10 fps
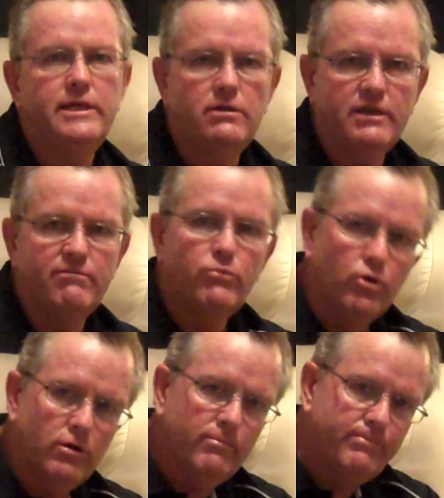it'll give
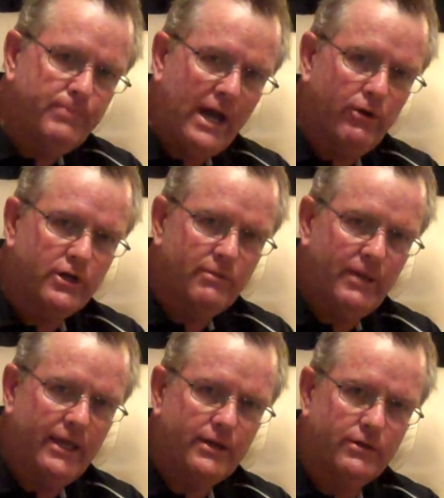more power to the
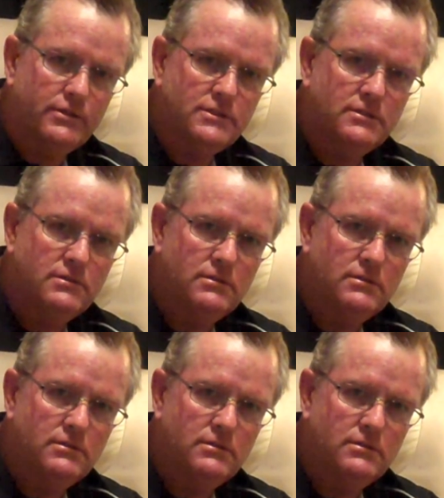bankers,